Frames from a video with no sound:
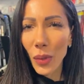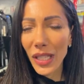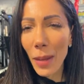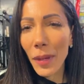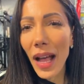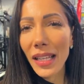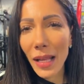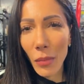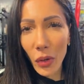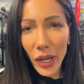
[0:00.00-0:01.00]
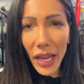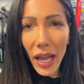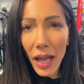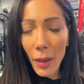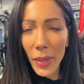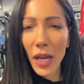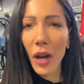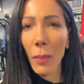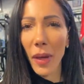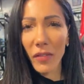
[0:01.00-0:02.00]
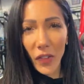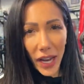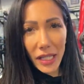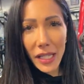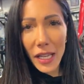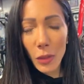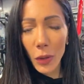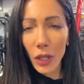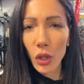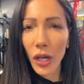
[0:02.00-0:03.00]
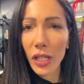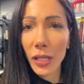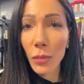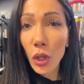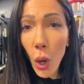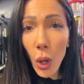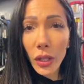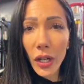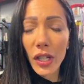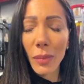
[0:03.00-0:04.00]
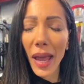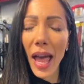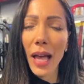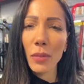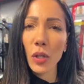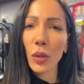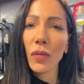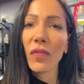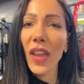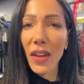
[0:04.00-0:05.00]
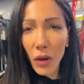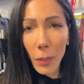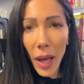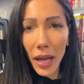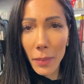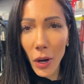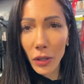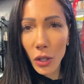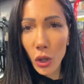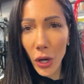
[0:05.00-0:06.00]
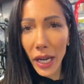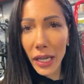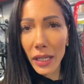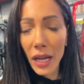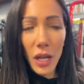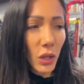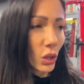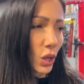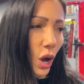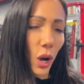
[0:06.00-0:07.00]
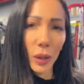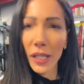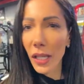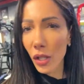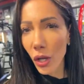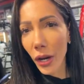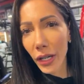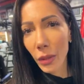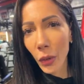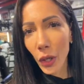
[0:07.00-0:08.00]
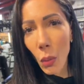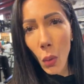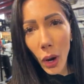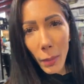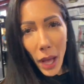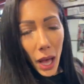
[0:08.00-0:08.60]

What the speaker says: What's up, guys? I'm Maria. I'm here at Bev Francis. We're going to train some shoulders, my absolute favorite body part to train. So let's get started. We're going to warm